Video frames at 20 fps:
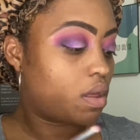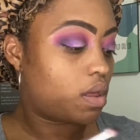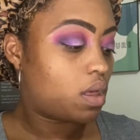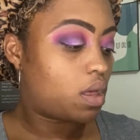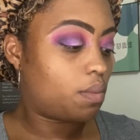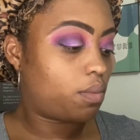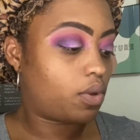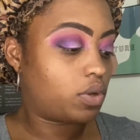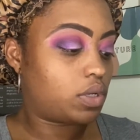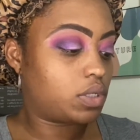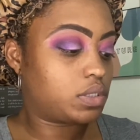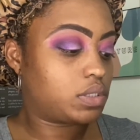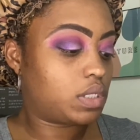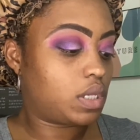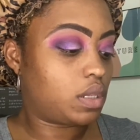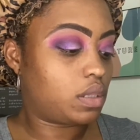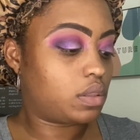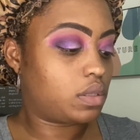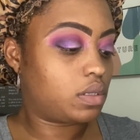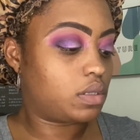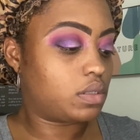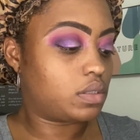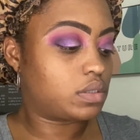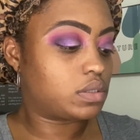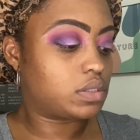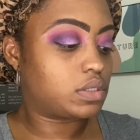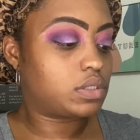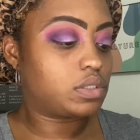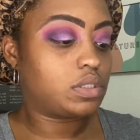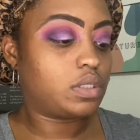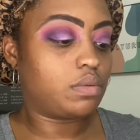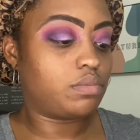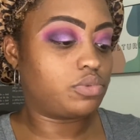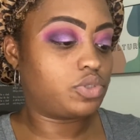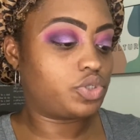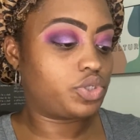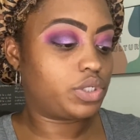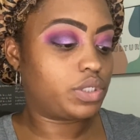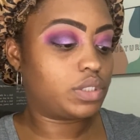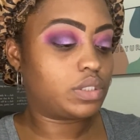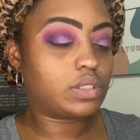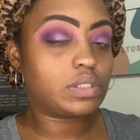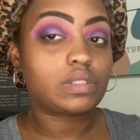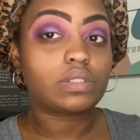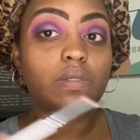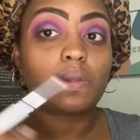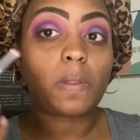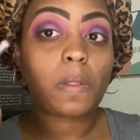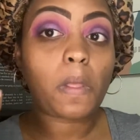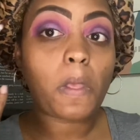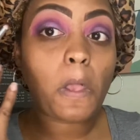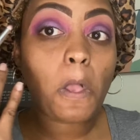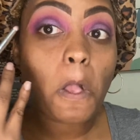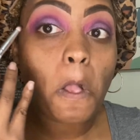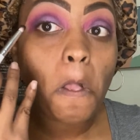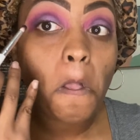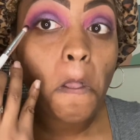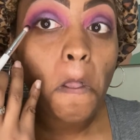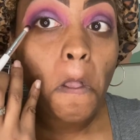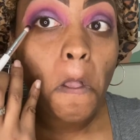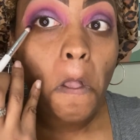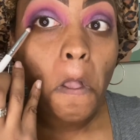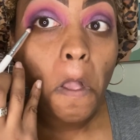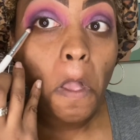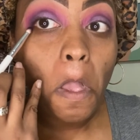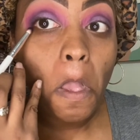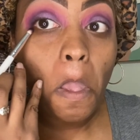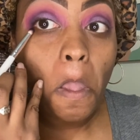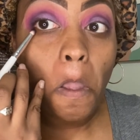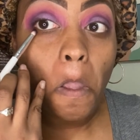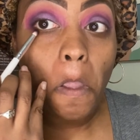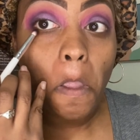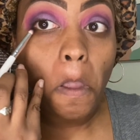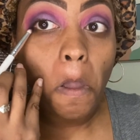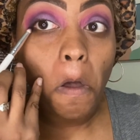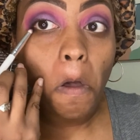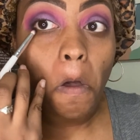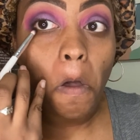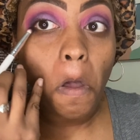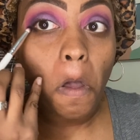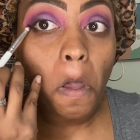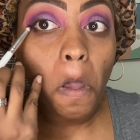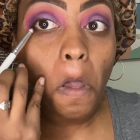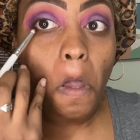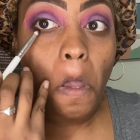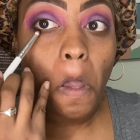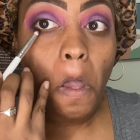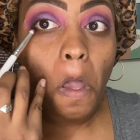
I'm going to take this Temptress. And we're going